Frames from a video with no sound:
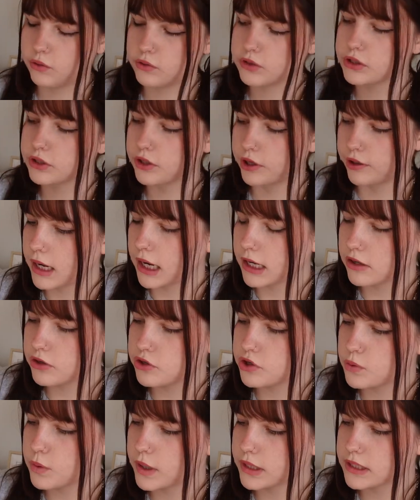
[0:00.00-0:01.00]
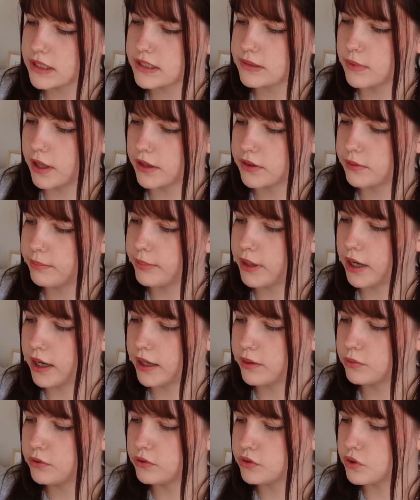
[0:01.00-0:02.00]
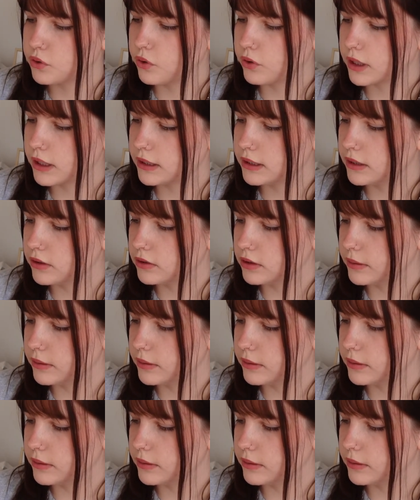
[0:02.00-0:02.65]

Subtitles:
So I didn't do one this month, but I will talk a little